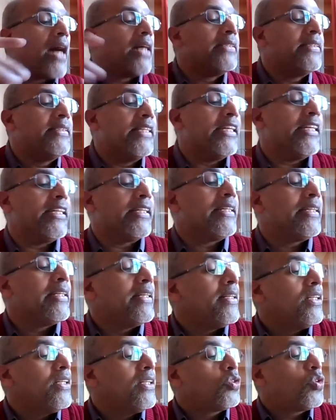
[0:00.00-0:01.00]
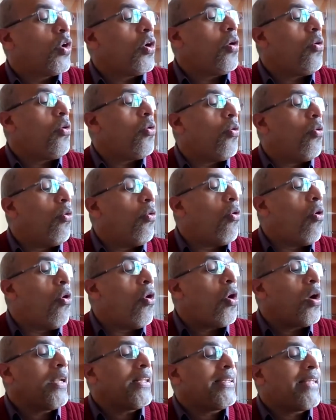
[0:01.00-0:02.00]
are there. So
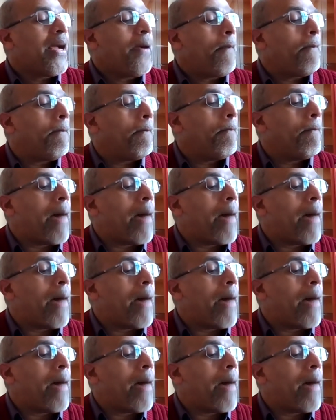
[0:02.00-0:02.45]
all the